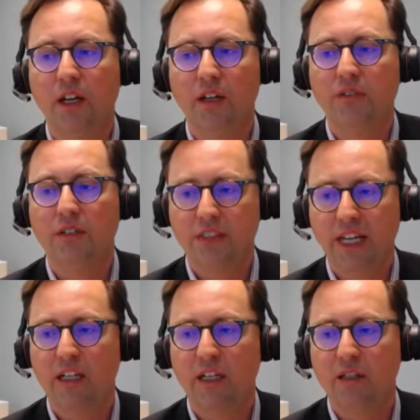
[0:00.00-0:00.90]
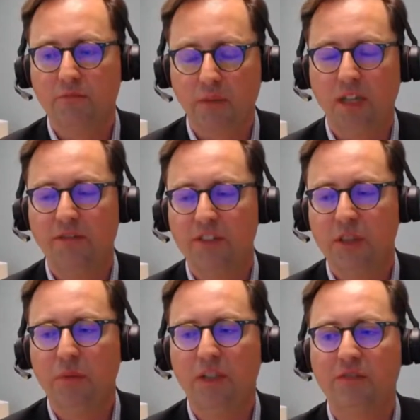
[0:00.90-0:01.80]
the Canada of
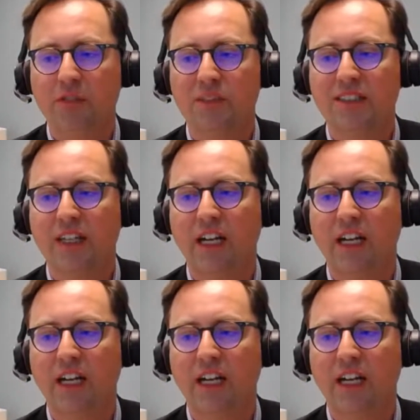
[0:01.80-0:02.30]
CPP Investments,